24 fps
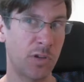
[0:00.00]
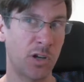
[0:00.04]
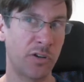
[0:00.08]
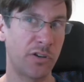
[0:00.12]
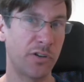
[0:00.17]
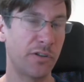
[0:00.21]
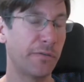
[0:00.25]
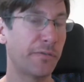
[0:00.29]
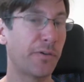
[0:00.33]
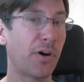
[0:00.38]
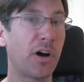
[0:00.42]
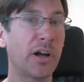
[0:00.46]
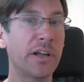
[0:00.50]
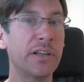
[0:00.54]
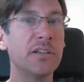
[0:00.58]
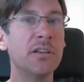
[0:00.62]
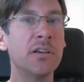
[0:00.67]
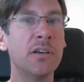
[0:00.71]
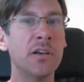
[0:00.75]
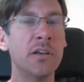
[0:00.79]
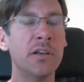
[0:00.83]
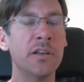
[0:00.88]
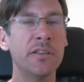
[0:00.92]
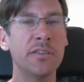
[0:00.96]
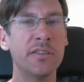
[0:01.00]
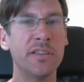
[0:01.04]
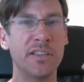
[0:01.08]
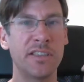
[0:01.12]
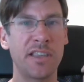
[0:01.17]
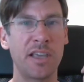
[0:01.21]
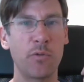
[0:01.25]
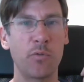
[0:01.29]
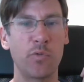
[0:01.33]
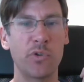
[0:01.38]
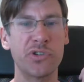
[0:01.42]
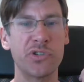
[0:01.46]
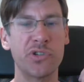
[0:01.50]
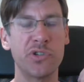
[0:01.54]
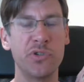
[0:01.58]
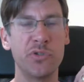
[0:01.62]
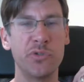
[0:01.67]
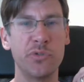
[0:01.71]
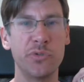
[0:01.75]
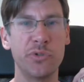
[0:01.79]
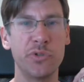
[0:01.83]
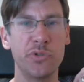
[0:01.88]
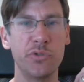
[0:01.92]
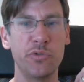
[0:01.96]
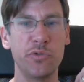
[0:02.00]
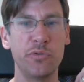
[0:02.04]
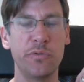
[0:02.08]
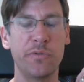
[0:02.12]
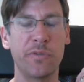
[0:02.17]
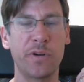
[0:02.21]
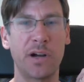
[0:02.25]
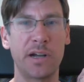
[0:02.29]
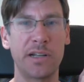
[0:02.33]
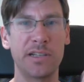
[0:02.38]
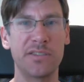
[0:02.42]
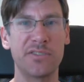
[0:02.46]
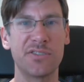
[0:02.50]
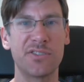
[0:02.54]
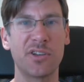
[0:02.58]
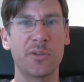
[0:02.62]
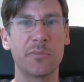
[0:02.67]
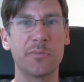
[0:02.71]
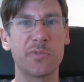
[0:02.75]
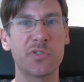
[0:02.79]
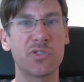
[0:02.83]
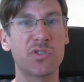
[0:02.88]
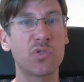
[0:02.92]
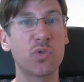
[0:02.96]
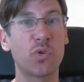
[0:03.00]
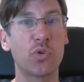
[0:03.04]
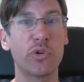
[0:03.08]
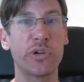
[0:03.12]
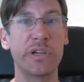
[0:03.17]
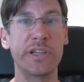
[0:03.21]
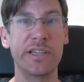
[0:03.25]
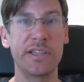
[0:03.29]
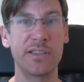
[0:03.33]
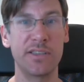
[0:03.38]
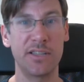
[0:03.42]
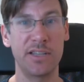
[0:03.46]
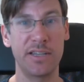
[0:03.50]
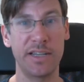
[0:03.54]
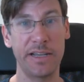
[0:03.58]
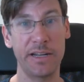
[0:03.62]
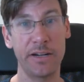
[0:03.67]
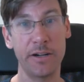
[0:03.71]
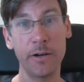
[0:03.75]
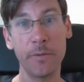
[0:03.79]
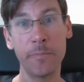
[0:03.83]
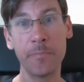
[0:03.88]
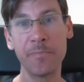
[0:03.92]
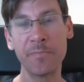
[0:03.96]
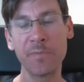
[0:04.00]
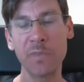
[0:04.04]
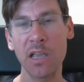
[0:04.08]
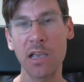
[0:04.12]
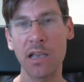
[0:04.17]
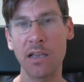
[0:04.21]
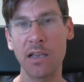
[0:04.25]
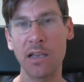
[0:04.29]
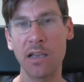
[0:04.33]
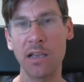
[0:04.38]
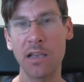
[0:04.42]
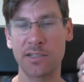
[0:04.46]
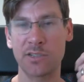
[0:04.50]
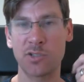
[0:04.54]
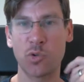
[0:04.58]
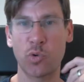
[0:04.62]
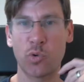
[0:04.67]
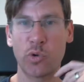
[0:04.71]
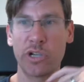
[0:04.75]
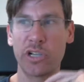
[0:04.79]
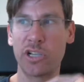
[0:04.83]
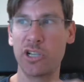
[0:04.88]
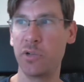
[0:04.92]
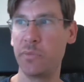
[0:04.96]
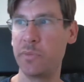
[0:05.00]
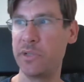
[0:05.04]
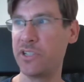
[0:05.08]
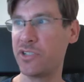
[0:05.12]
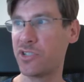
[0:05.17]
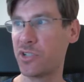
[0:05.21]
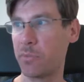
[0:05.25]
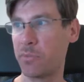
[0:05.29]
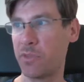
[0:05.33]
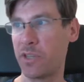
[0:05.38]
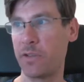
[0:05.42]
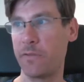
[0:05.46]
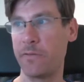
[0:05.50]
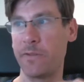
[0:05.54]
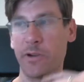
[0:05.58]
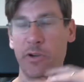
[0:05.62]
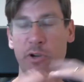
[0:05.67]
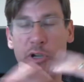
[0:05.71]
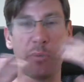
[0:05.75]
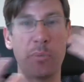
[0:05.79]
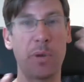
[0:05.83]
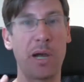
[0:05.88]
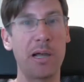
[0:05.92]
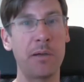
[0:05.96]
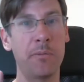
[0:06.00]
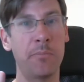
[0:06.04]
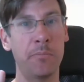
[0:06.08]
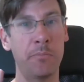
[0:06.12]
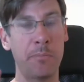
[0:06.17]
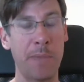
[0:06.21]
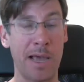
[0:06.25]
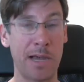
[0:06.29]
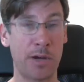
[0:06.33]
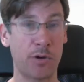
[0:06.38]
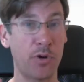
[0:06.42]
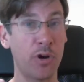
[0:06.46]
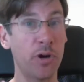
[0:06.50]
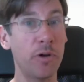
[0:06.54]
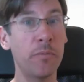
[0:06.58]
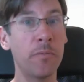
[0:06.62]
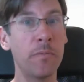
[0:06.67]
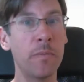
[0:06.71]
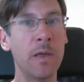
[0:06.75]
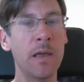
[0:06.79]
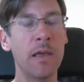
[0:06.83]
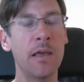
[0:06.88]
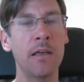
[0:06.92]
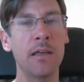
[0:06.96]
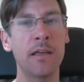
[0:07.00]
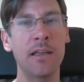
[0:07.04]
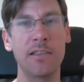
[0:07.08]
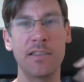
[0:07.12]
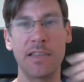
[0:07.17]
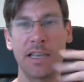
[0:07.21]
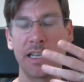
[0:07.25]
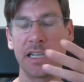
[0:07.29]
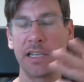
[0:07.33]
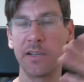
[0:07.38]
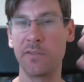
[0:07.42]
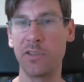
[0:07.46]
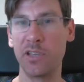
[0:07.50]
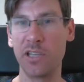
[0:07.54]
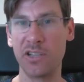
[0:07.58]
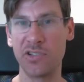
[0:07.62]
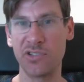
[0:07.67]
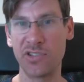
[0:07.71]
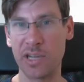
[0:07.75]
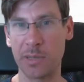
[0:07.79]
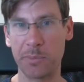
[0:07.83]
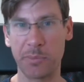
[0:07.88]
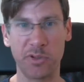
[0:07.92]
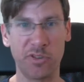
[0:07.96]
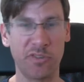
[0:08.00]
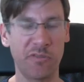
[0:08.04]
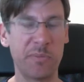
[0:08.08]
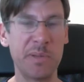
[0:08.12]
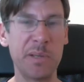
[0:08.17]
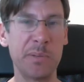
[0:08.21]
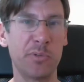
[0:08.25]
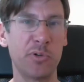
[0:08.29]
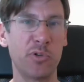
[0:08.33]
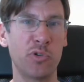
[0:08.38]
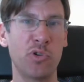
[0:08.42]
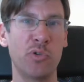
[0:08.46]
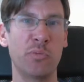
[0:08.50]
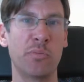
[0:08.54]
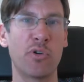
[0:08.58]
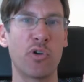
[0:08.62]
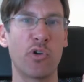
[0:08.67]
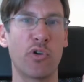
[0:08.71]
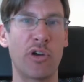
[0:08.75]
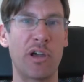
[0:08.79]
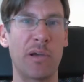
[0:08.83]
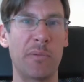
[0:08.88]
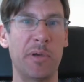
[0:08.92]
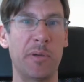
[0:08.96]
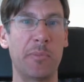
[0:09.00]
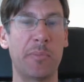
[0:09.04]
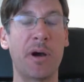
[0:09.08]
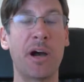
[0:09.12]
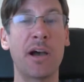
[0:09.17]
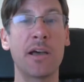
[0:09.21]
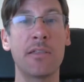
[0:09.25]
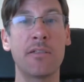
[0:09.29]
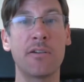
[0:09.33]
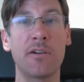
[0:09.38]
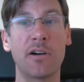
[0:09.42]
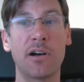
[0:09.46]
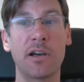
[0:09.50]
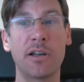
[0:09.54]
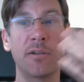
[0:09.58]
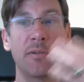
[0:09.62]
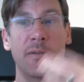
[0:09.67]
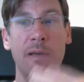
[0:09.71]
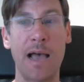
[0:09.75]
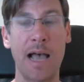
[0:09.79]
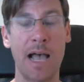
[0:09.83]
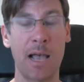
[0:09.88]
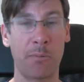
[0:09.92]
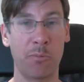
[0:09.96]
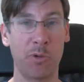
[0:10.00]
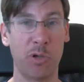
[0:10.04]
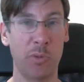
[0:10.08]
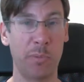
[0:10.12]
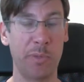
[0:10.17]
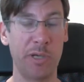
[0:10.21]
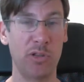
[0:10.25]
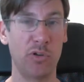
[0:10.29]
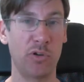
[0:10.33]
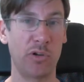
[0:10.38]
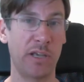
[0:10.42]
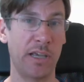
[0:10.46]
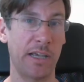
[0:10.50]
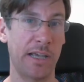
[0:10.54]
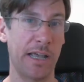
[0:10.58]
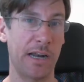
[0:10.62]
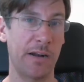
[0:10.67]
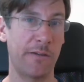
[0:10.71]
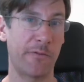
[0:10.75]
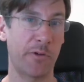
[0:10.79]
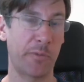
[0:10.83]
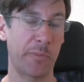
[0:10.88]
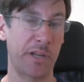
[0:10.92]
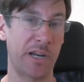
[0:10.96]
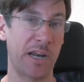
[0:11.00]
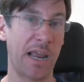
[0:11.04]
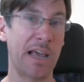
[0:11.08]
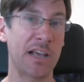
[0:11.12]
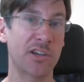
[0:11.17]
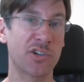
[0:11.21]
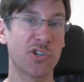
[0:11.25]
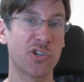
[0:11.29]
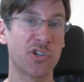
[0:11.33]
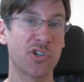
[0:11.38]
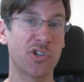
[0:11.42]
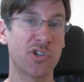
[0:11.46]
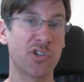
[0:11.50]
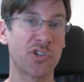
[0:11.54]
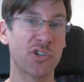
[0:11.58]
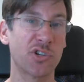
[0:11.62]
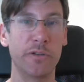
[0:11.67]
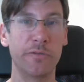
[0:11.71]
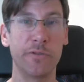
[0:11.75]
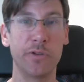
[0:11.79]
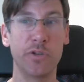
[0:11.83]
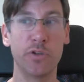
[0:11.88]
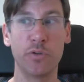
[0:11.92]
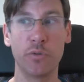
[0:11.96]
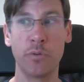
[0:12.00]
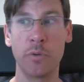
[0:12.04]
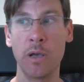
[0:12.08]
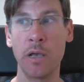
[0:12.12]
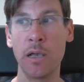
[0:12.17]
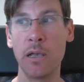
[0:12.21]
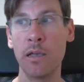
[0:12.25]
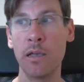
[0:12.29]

undefined, that they want you to find some story in the data, and that story could be something very macro. And they give the example of people who program in Python. I'm going to be looking at it from a national point of view,